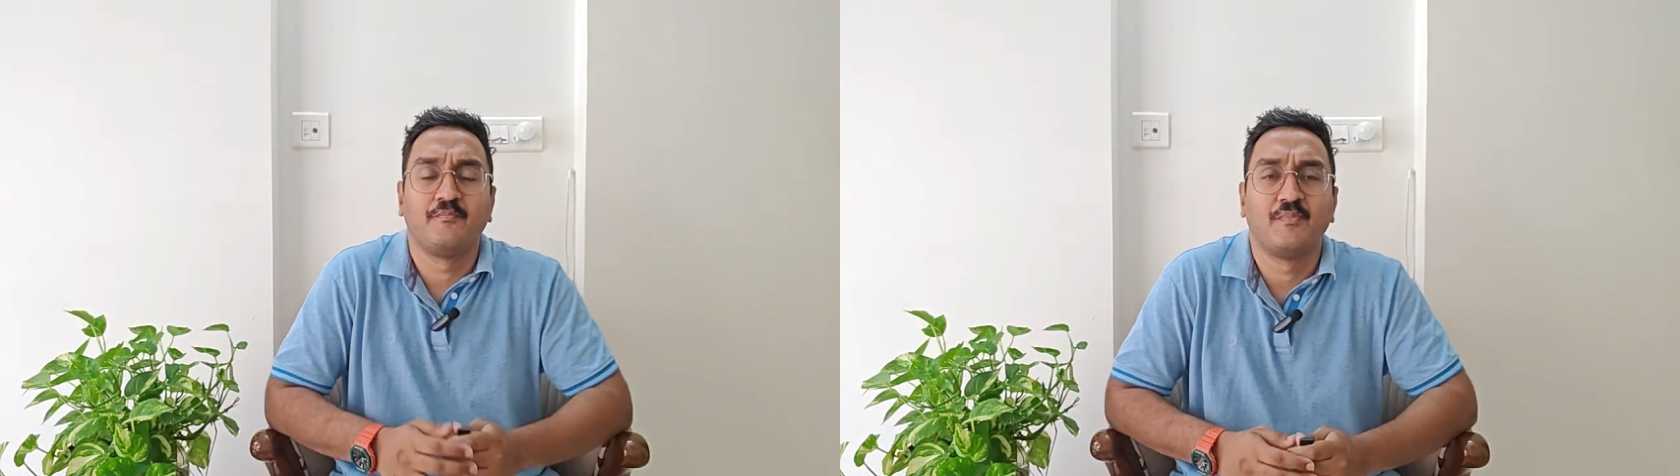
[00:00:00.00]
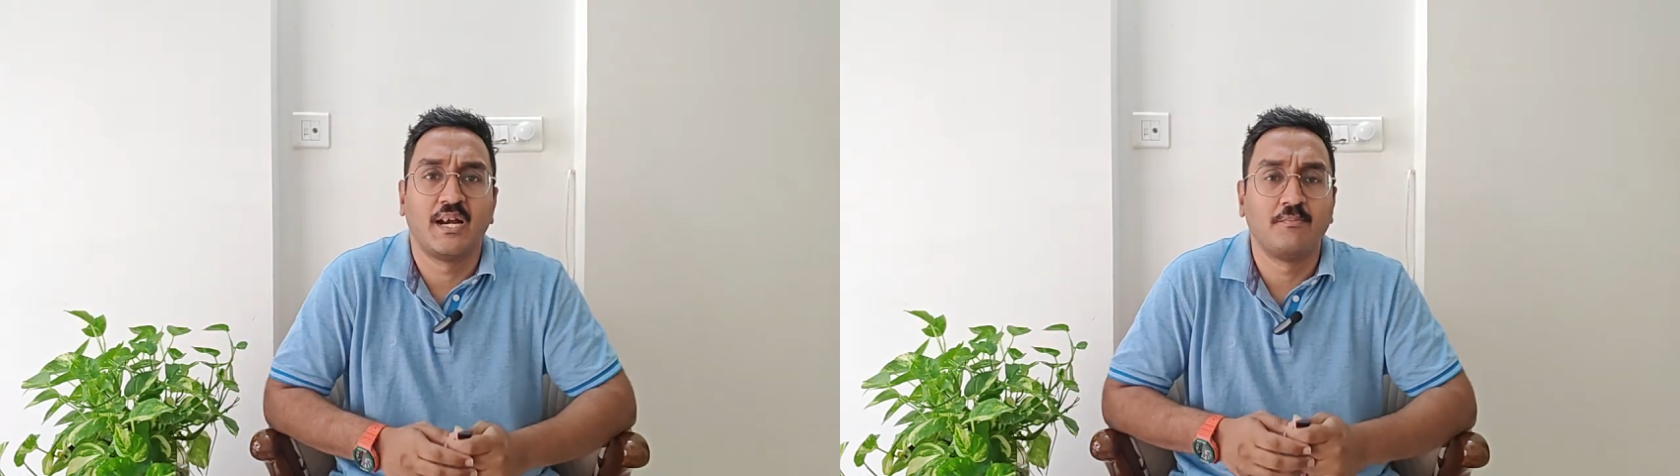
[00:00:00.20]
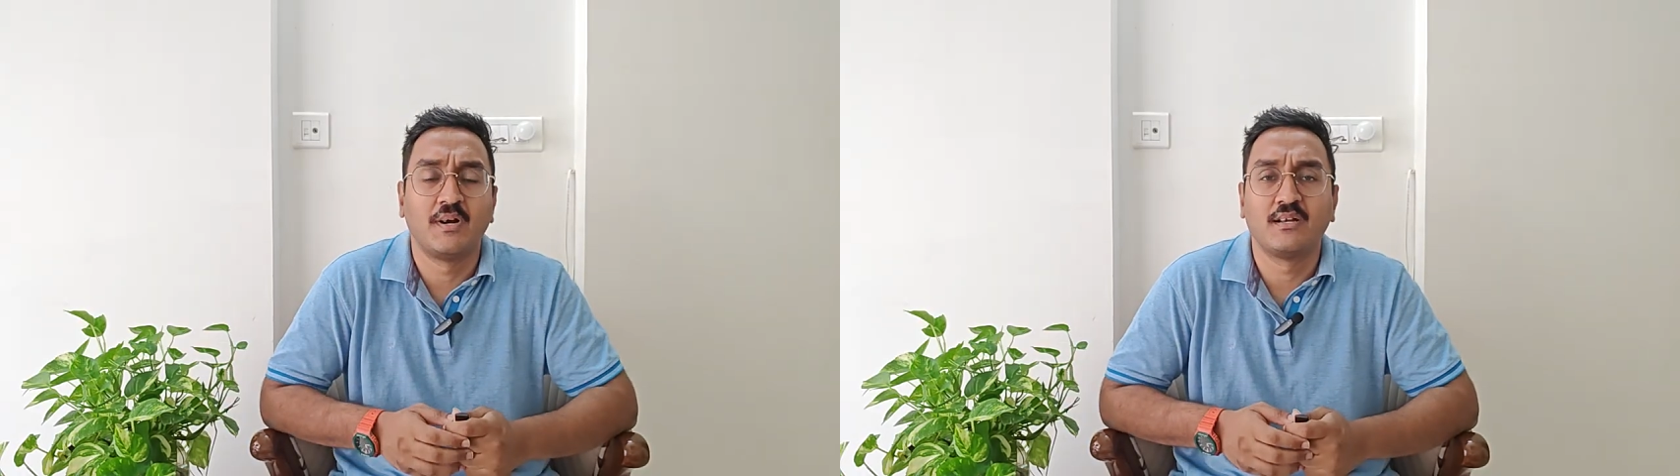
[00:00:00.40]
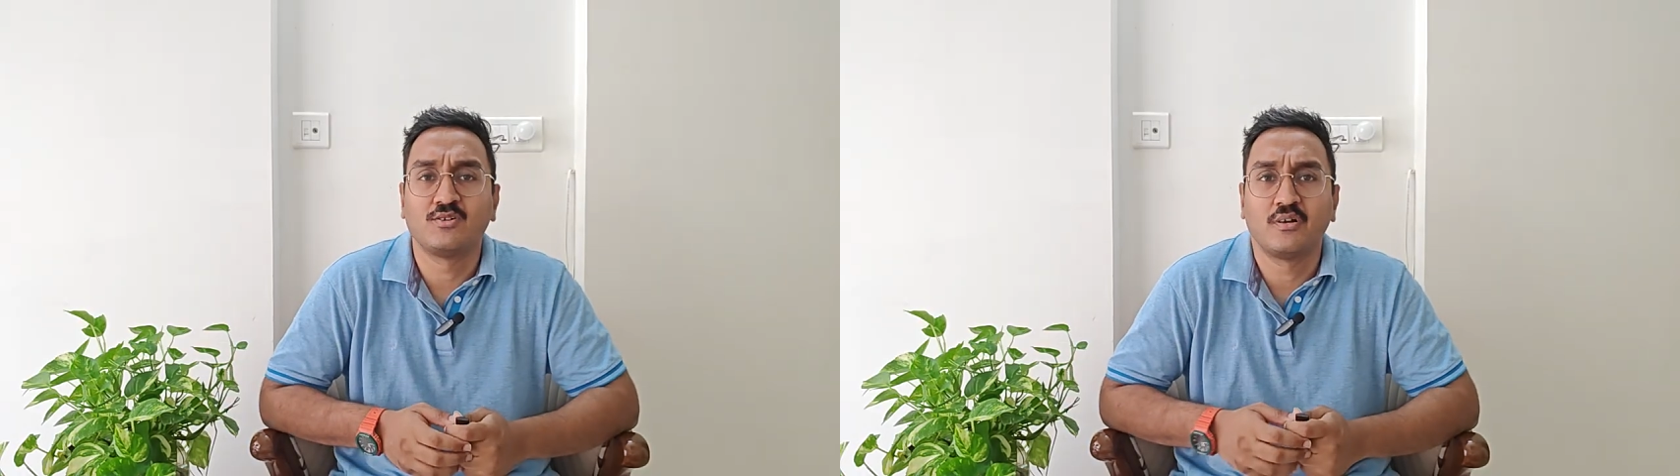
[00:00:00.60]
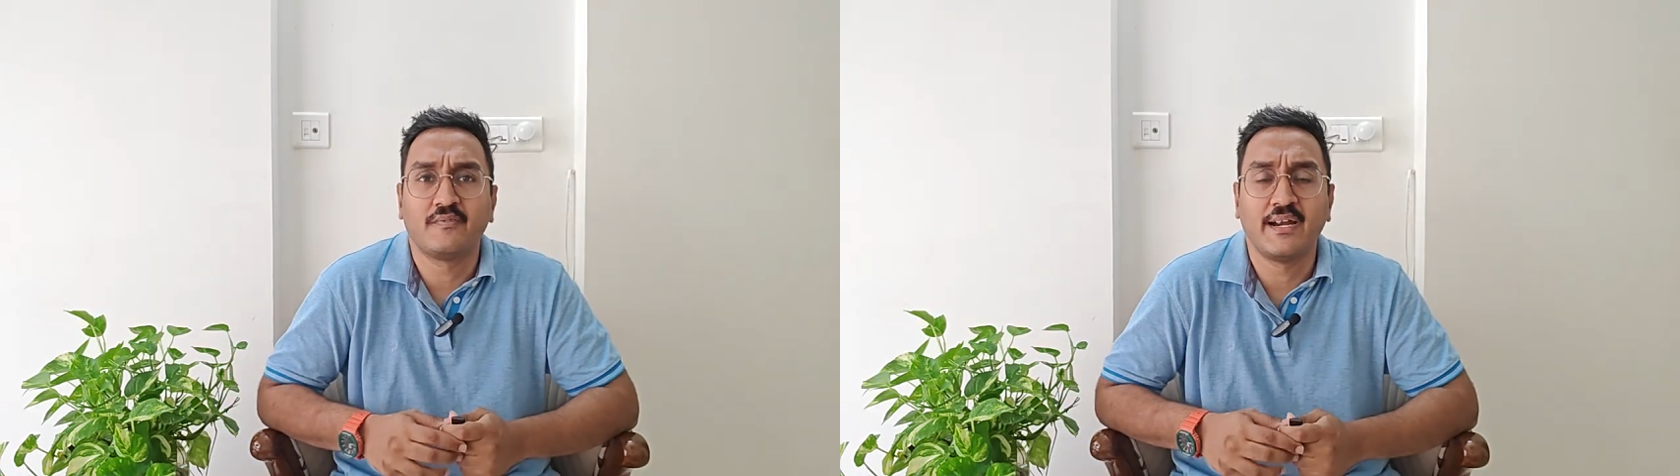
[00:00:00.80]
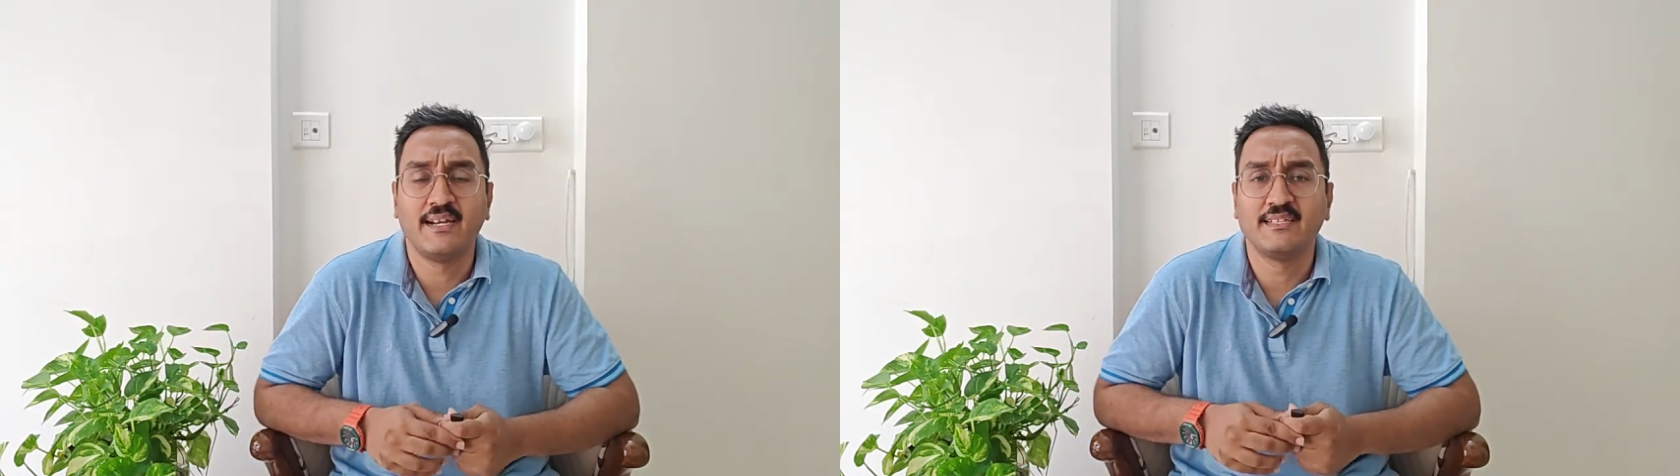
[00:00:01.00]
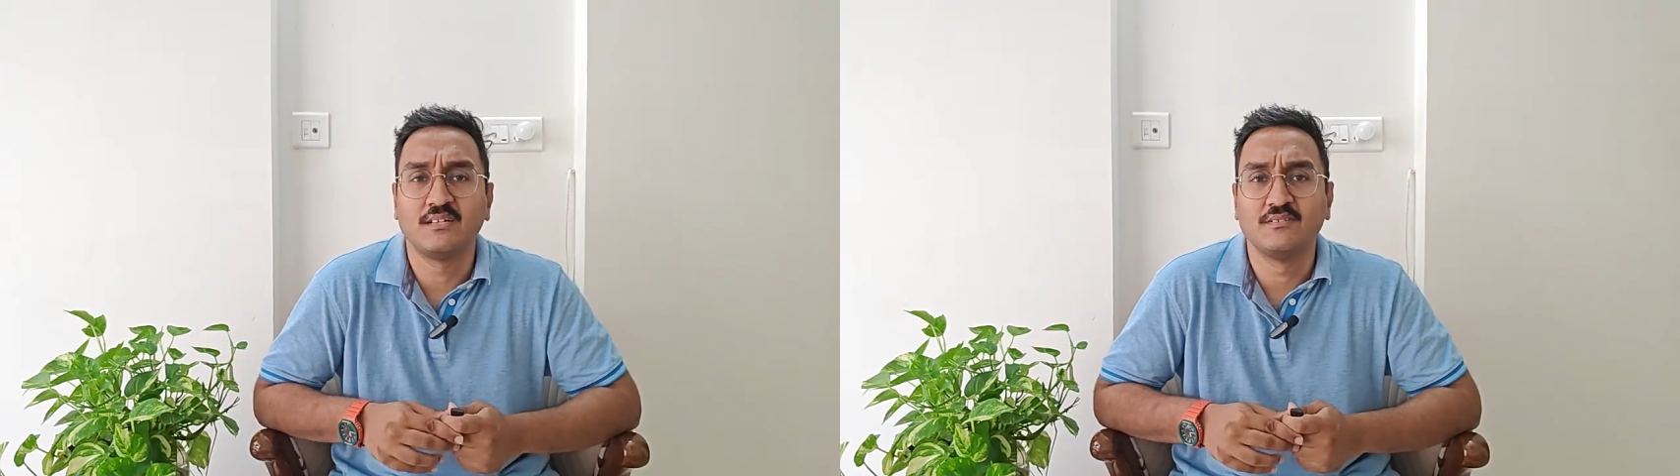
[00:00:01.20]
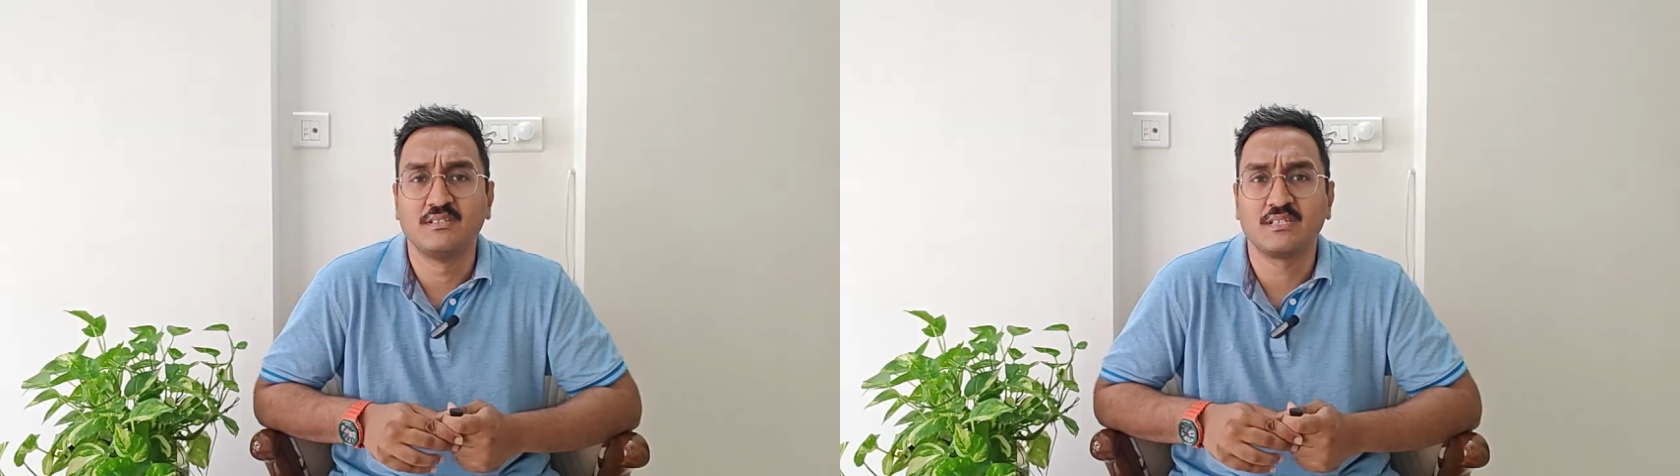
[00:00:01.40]
bread and butter sort of IT
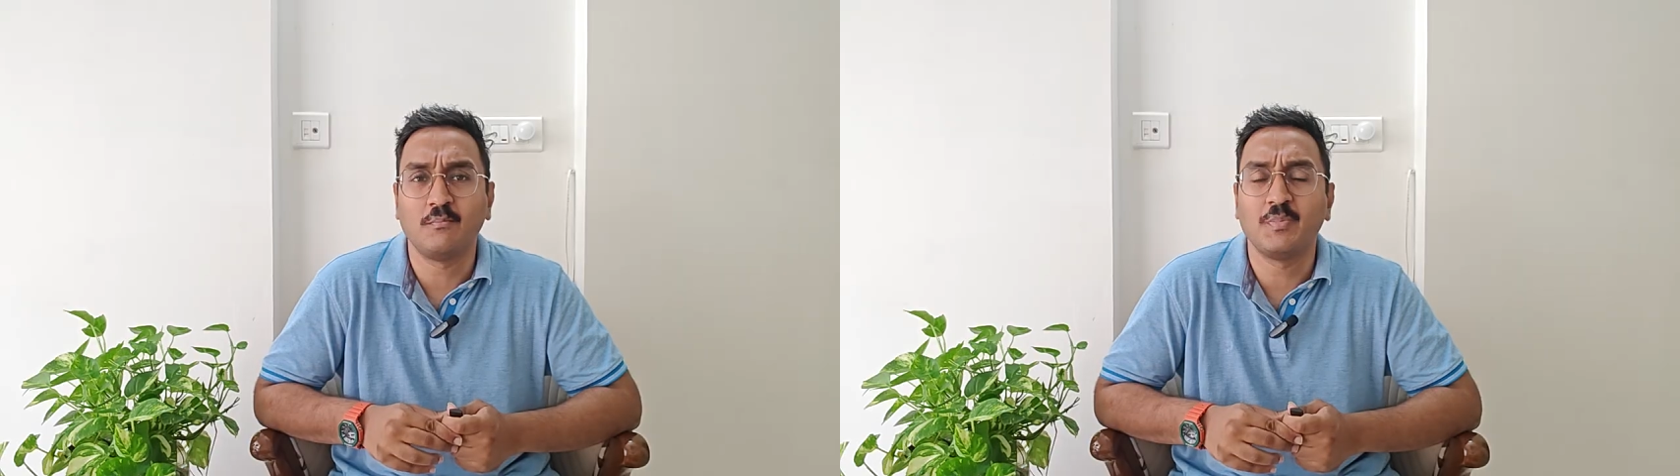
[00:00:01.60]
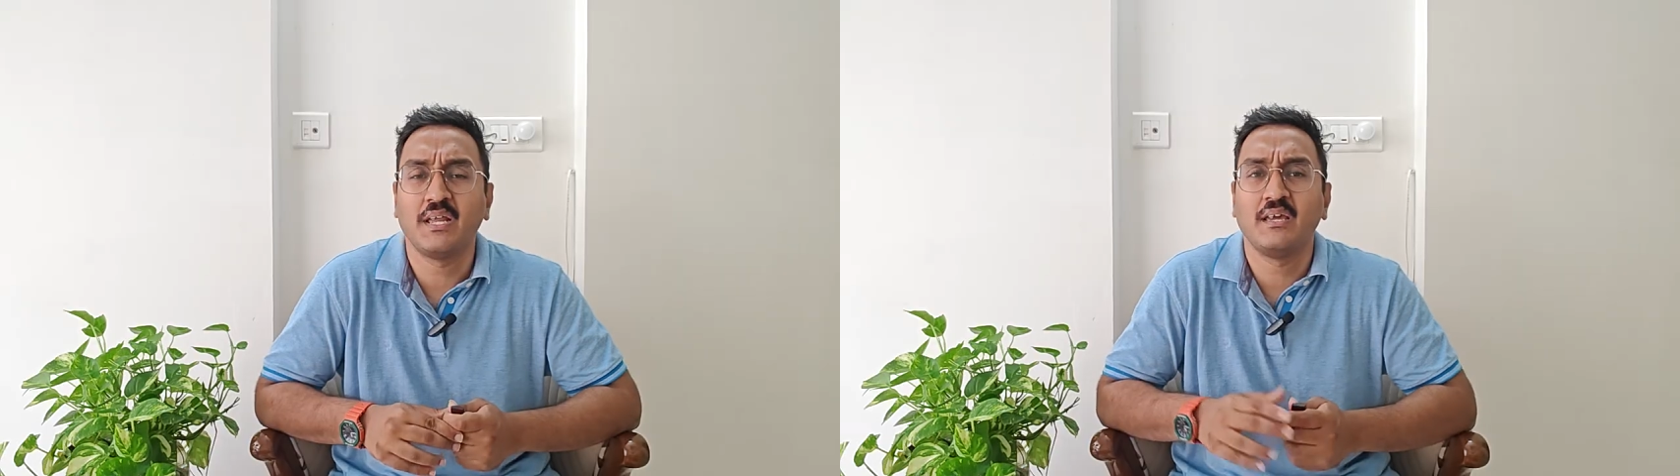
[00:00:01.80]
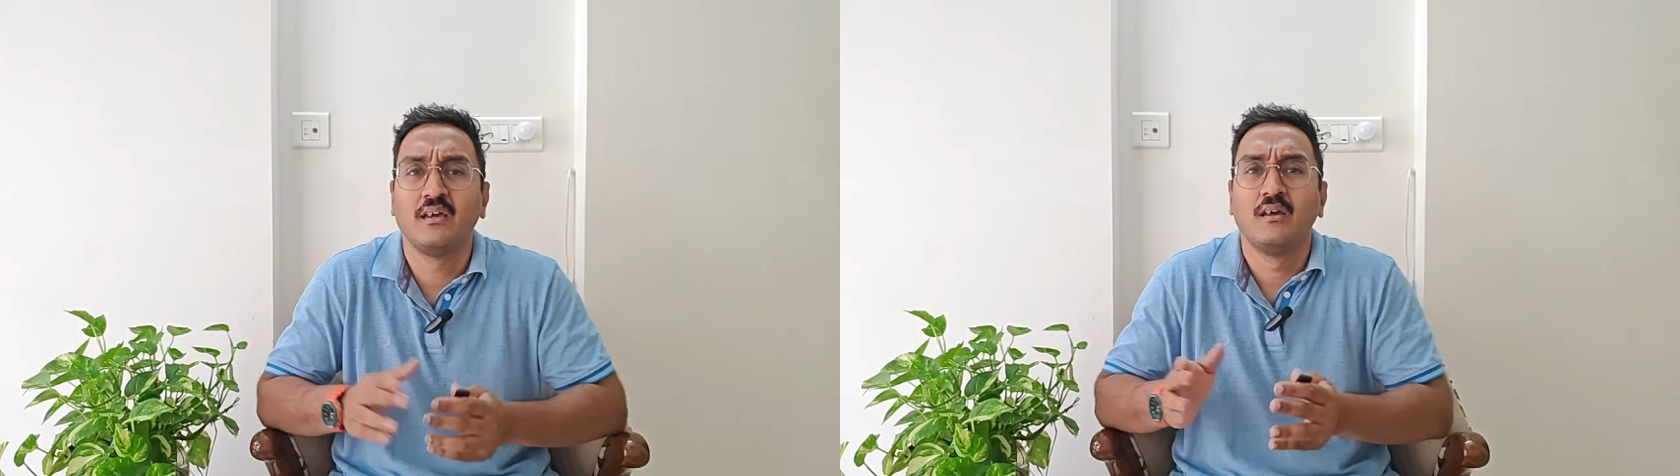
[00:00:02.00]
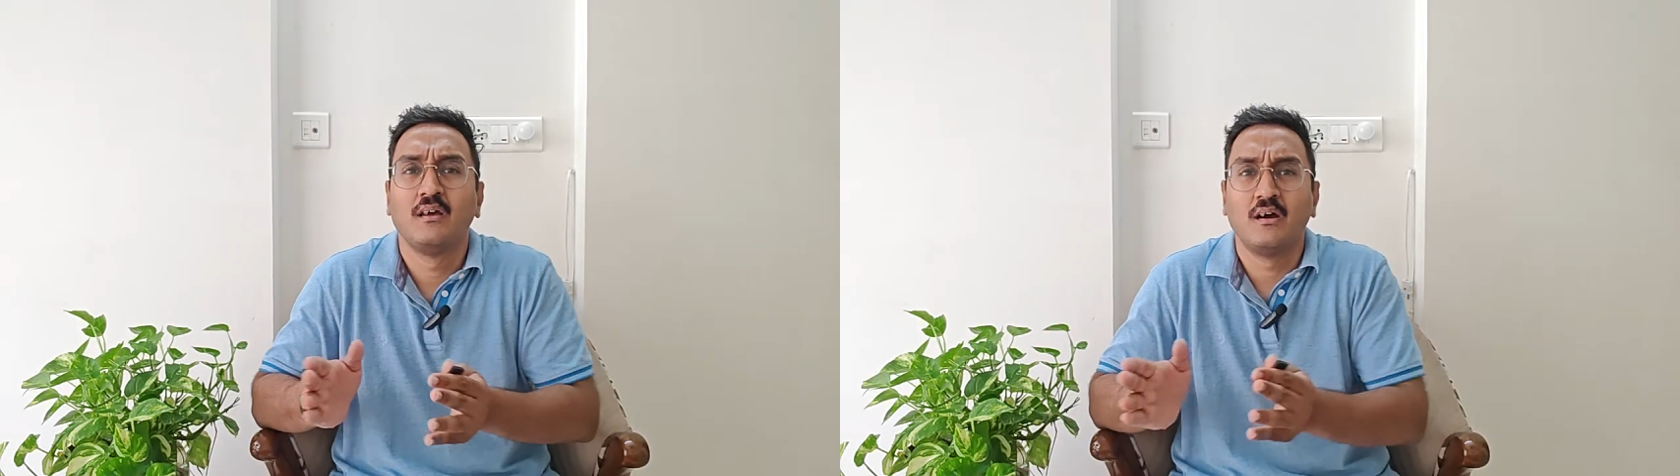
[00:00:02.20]
services company